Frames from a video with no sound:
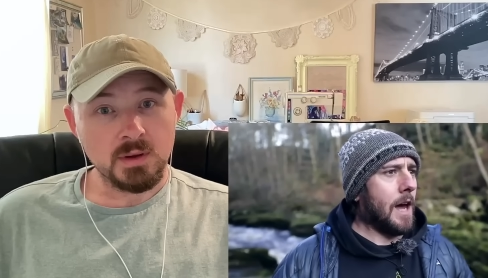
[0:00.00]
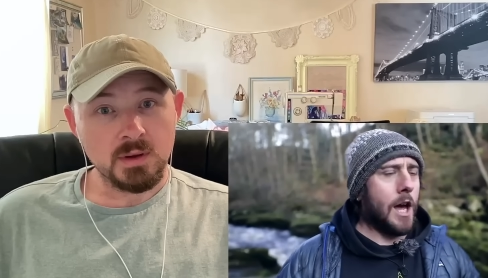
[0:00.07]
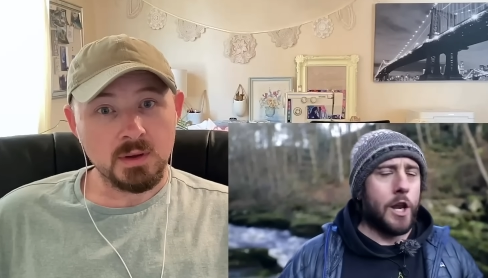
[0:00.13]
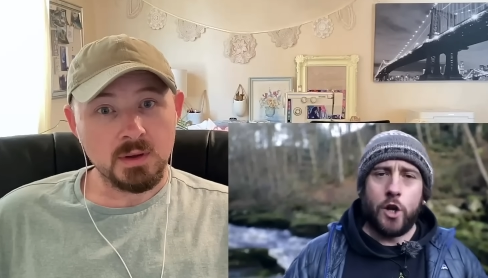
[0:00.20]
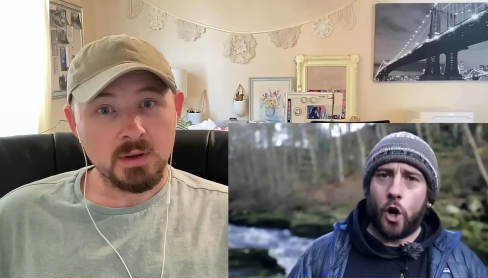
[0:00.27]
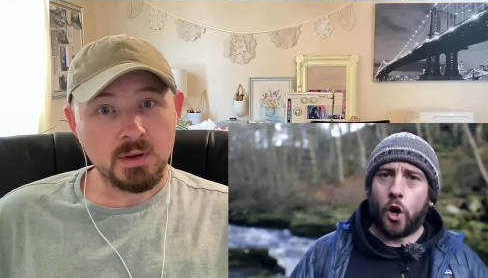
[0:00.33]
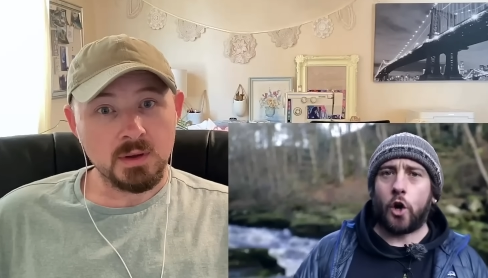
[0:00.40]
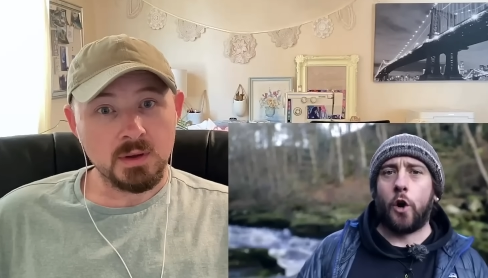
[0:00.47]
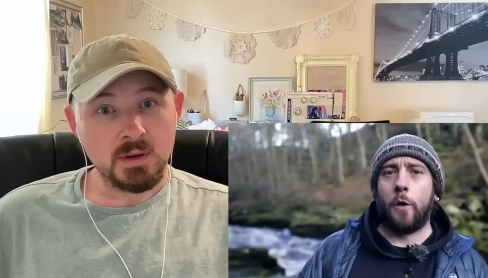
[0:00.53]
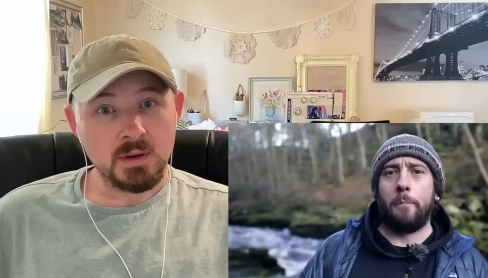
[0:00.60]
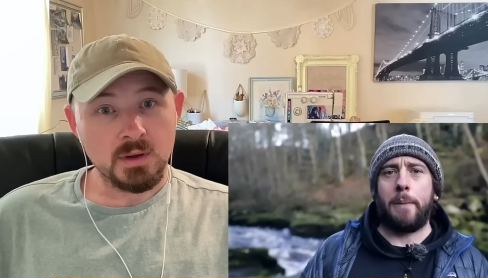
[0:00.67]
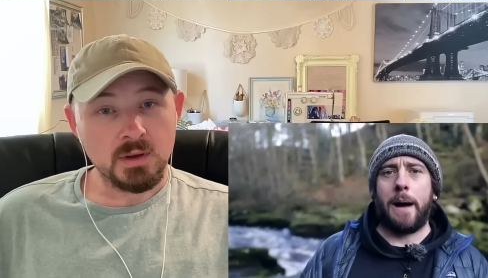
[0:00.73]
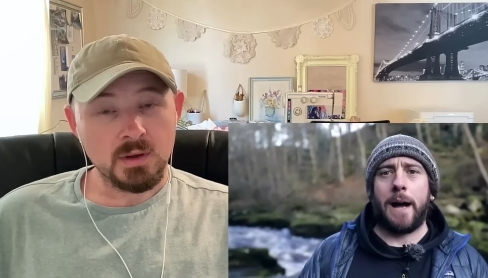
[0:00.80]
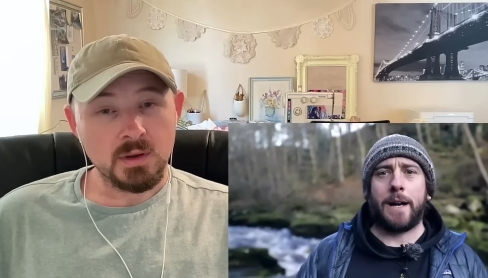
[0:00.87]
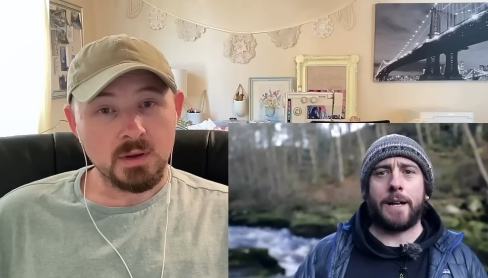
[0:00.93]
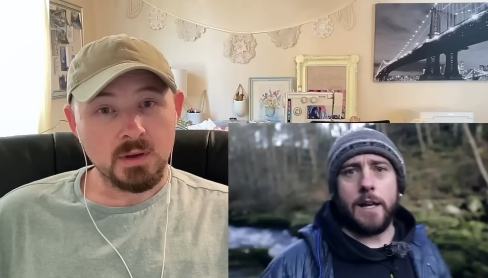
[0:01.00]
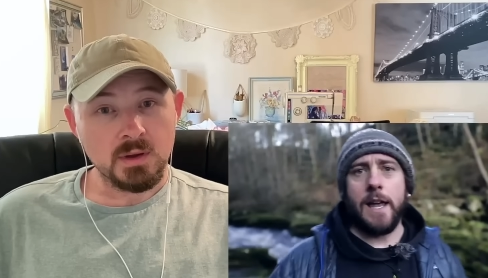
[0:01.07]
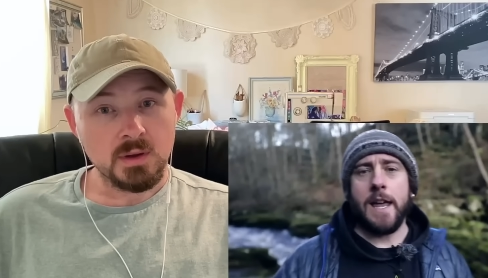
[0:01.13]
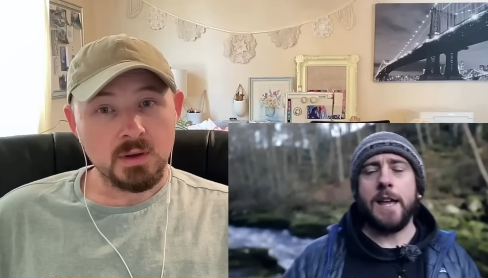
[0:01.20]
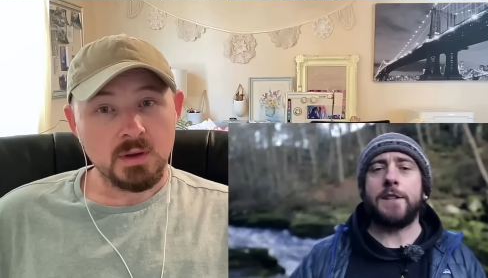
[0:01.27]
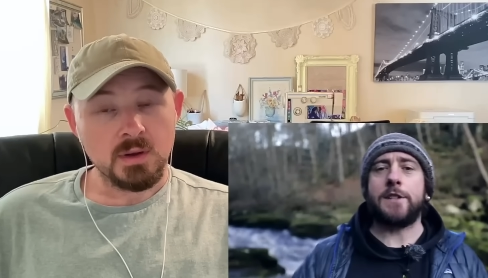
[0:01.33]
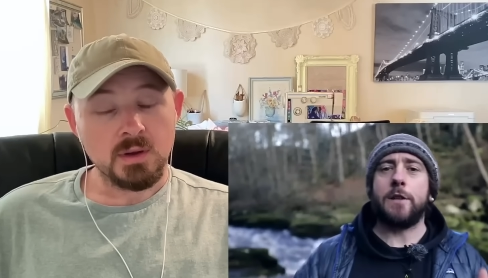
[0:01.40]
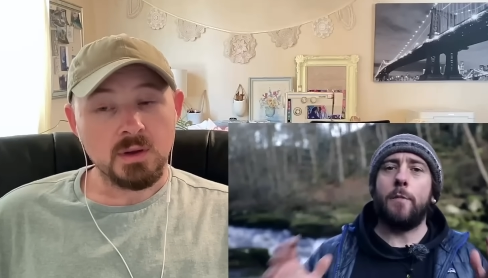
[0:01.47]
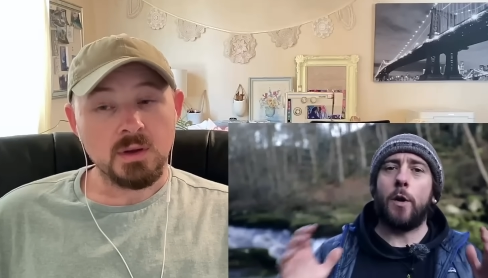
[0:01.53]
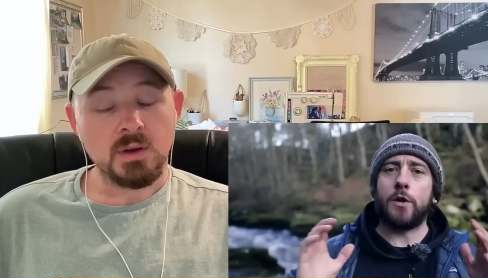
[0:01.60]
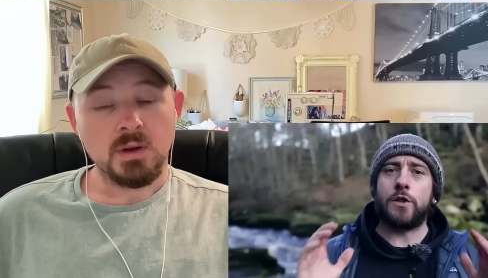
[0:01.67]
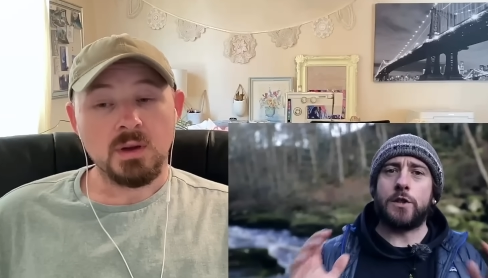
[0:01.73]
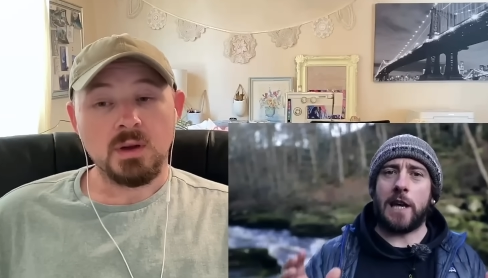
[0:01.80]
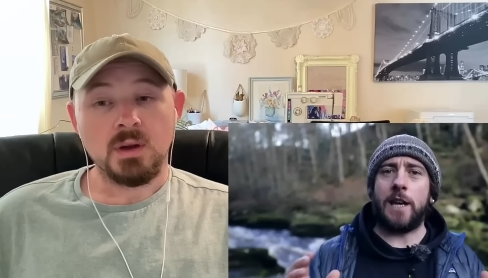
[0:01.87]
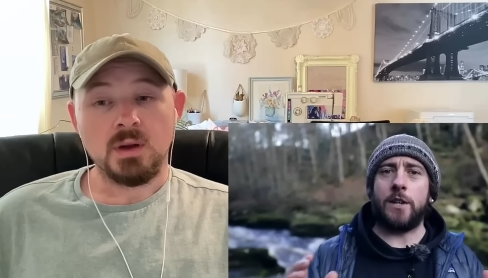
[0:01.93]
Speaker 1: and not come back. It is the
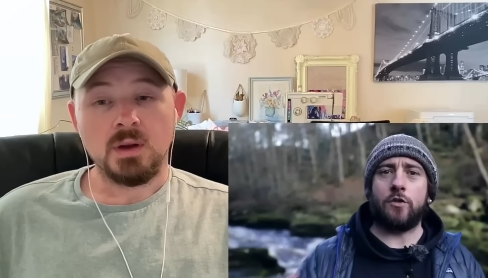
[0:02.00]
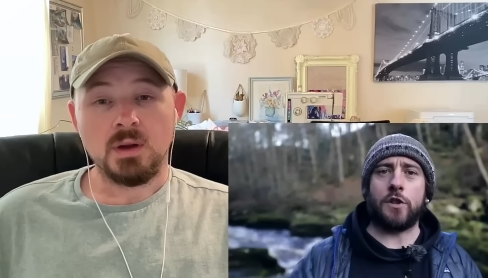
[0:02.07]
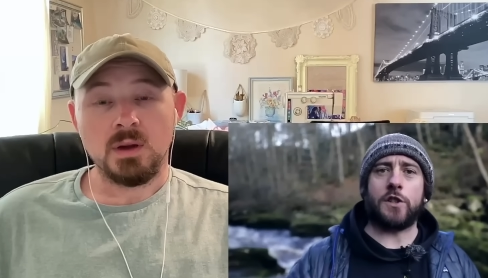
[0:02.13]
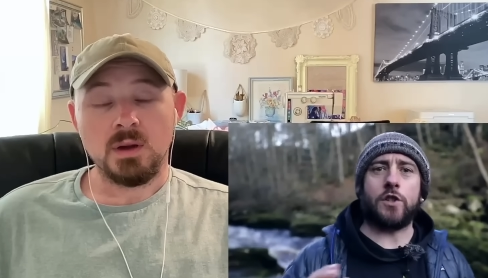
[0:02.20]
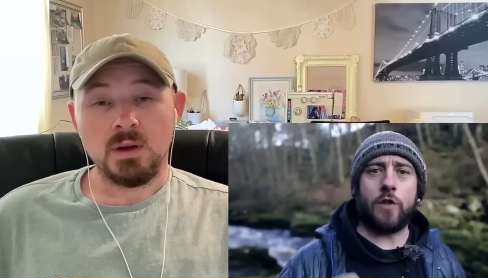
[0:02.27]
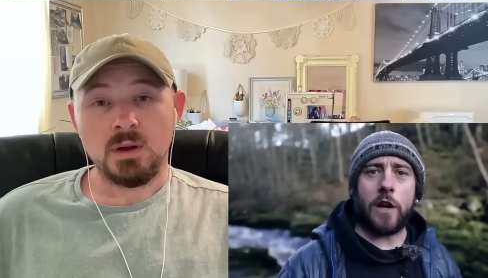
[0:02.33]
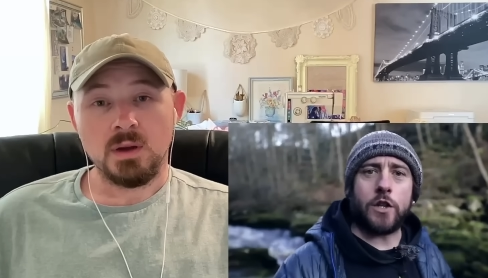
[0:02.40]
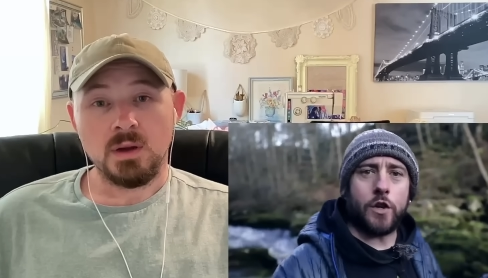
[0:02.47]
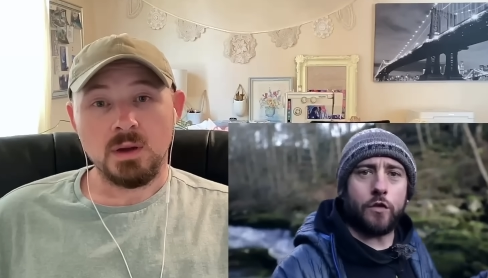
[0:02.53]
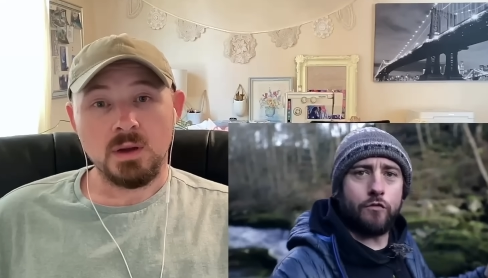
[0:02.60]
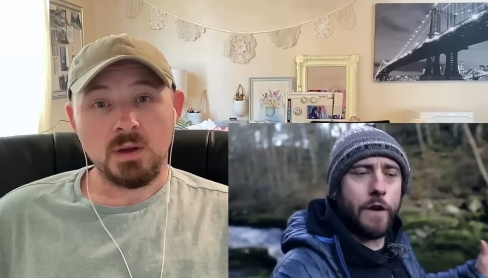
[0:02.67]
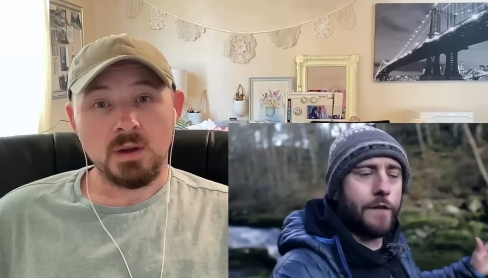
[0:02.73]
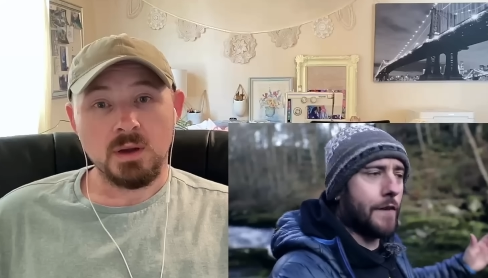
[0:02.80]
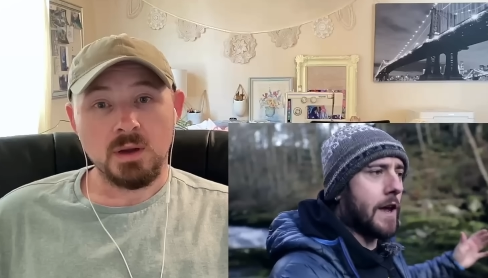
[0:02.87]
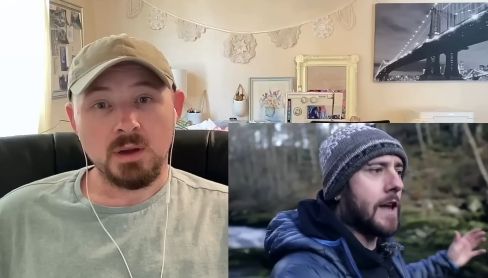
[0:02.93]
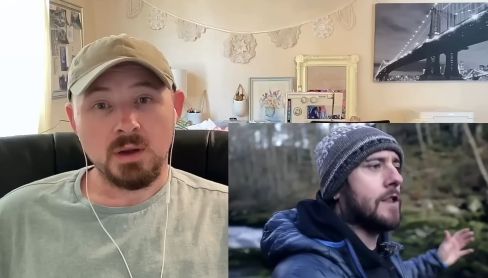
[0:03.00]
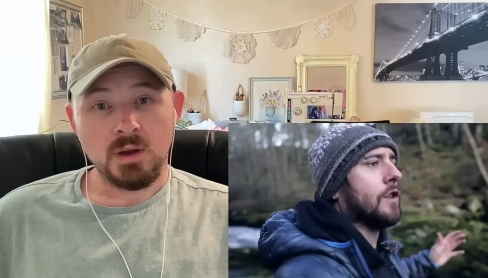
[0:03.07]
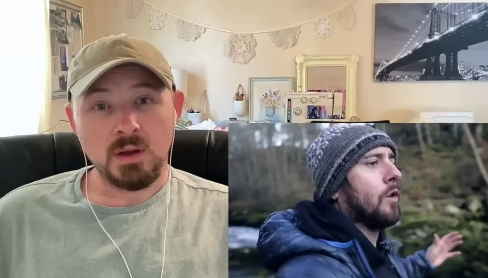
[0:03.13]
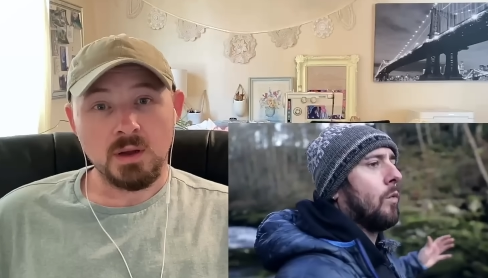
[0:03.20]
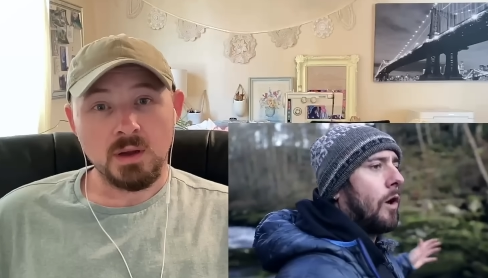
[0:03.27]
most dangerous stretch of river in the